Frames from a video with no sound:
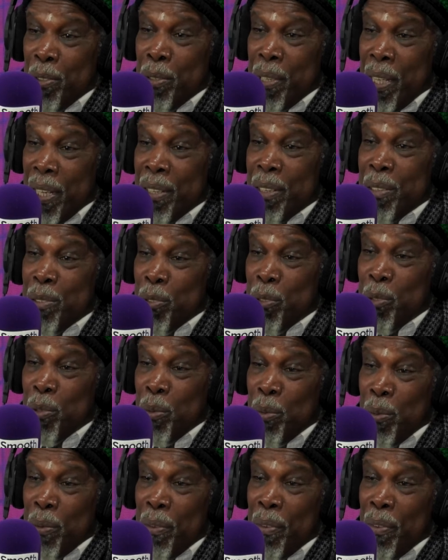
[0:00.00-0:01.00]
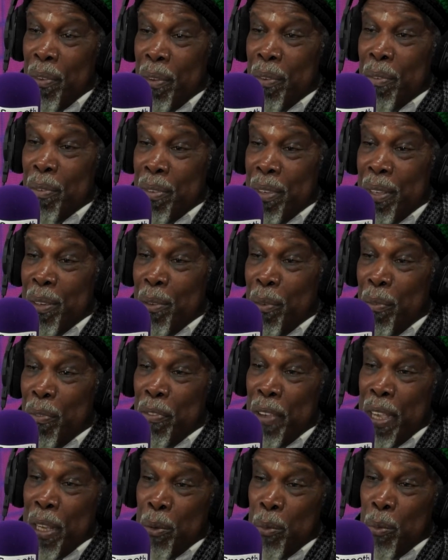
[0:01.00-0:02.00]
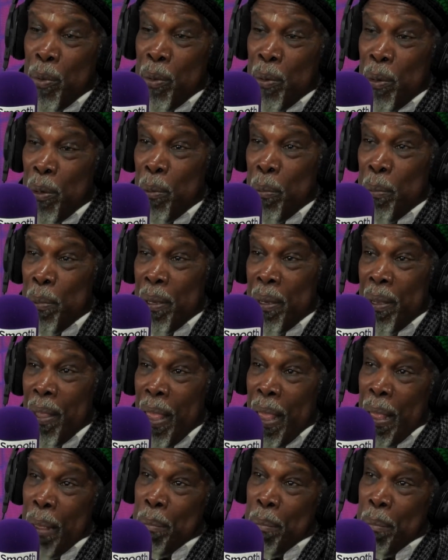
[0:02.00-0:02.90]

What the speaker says: that can soon, fade away a little bit.